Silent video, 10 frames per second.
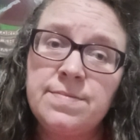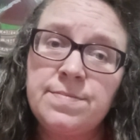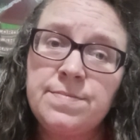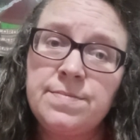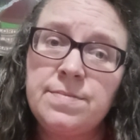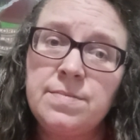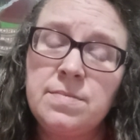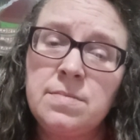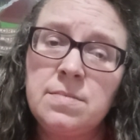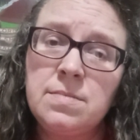
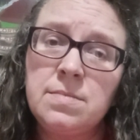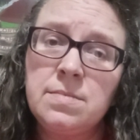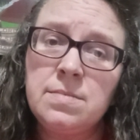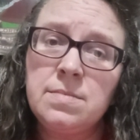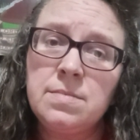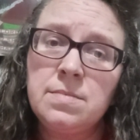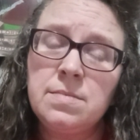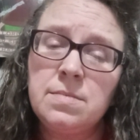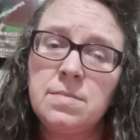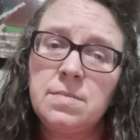
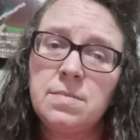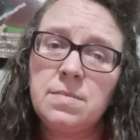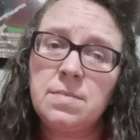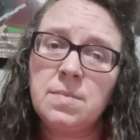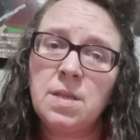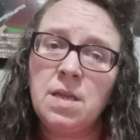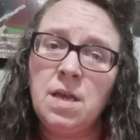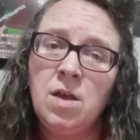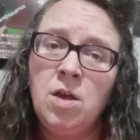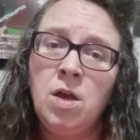
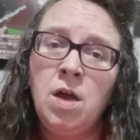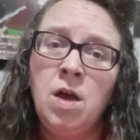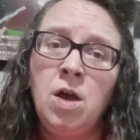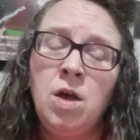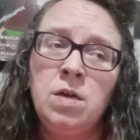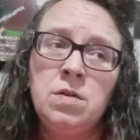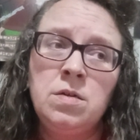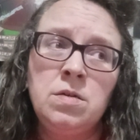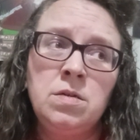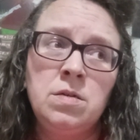
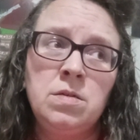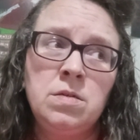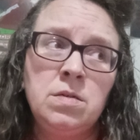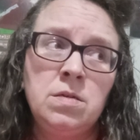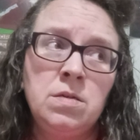(silence)